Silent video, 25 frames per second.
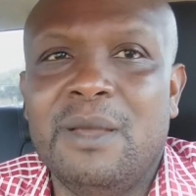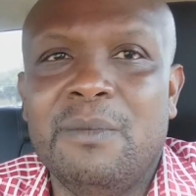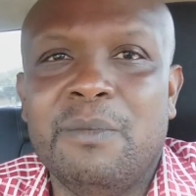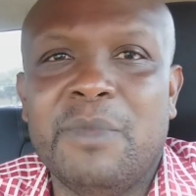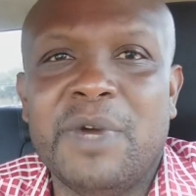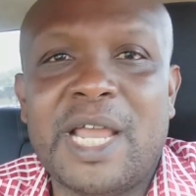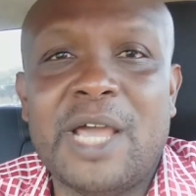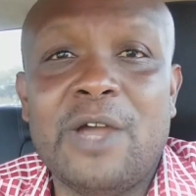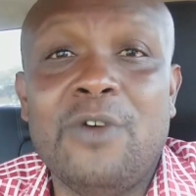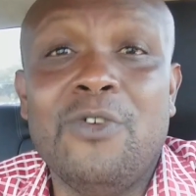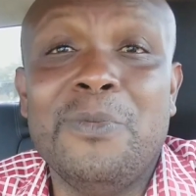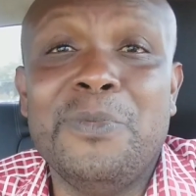
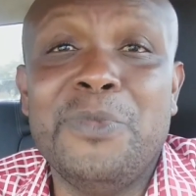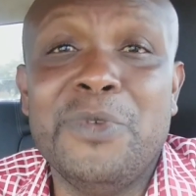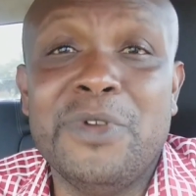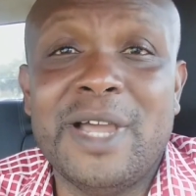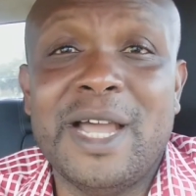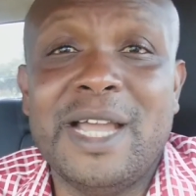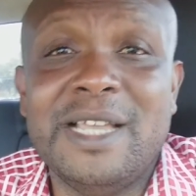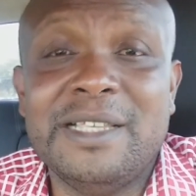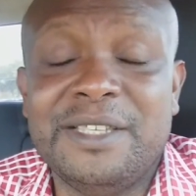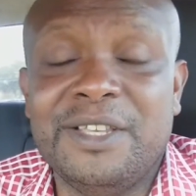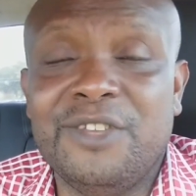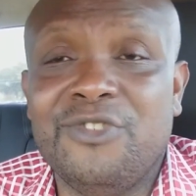But I hope you
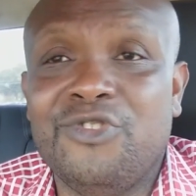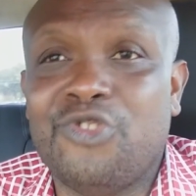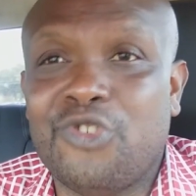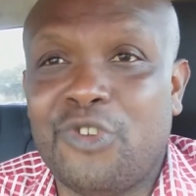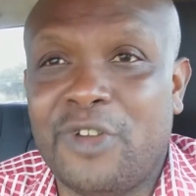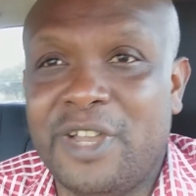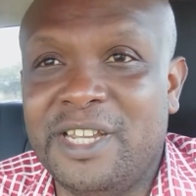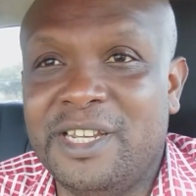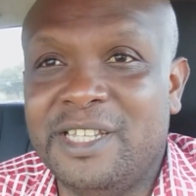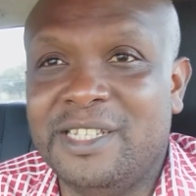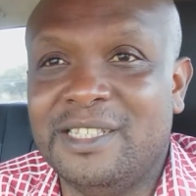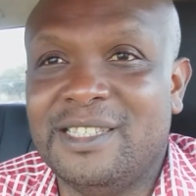guys
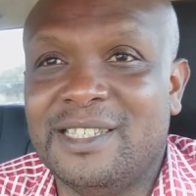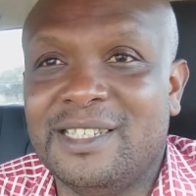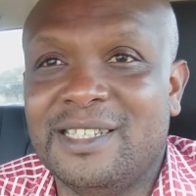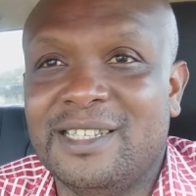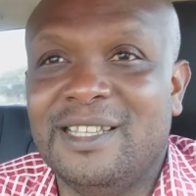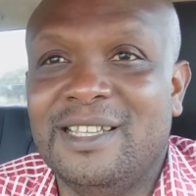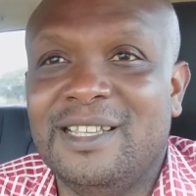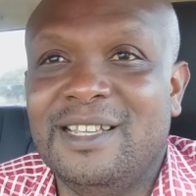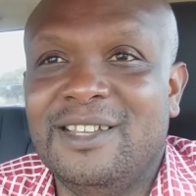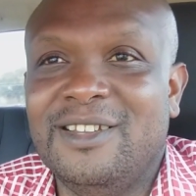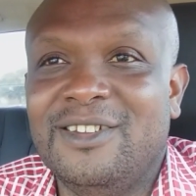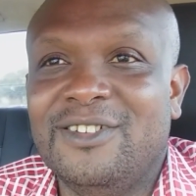enjoyed it,
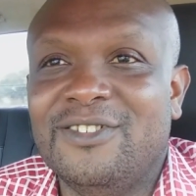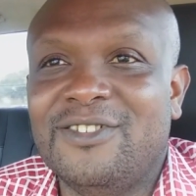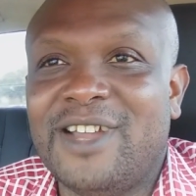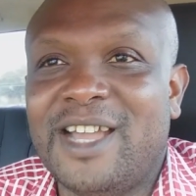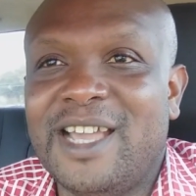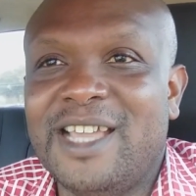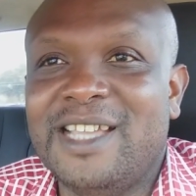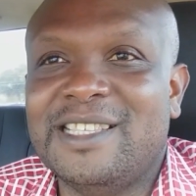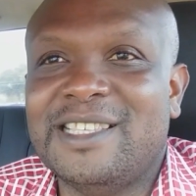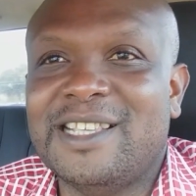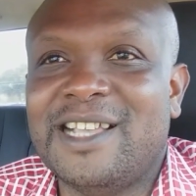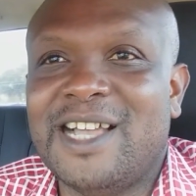right?